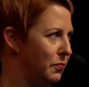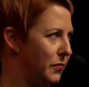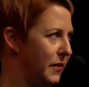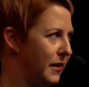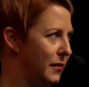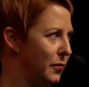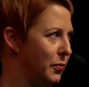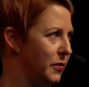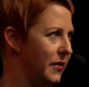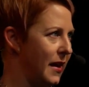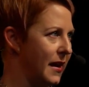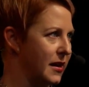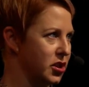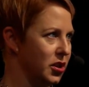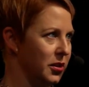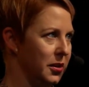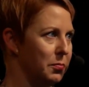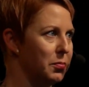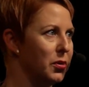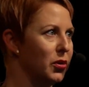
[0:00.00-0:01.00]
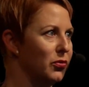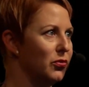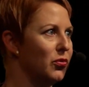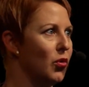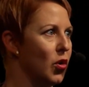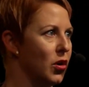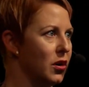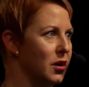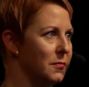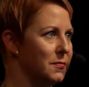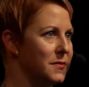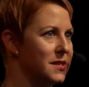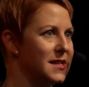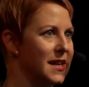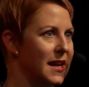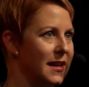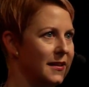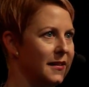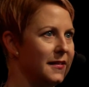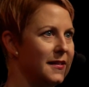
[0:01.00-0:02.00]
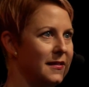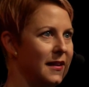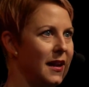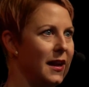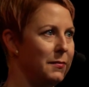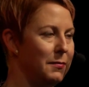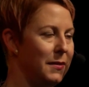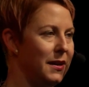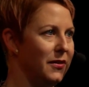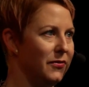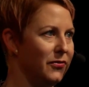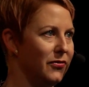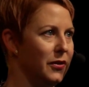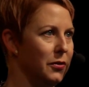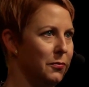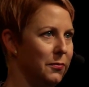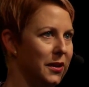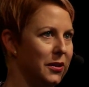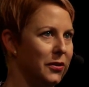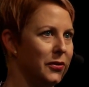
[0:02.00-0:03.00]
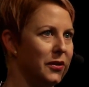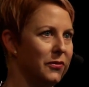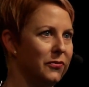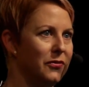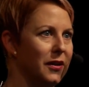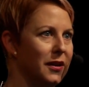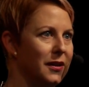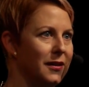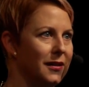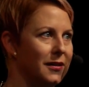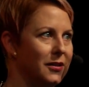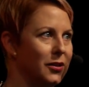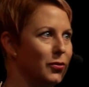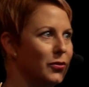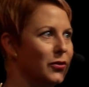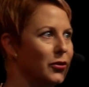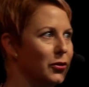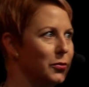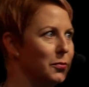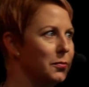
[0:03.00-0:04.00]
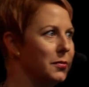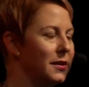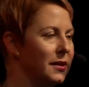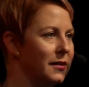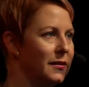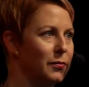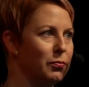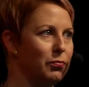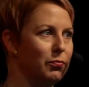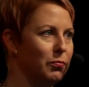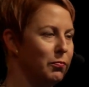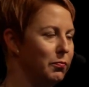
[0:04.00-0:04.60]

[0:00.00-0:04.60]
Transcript: this was actually performed, and it's a nine-minute film that you can find on YouTube. It's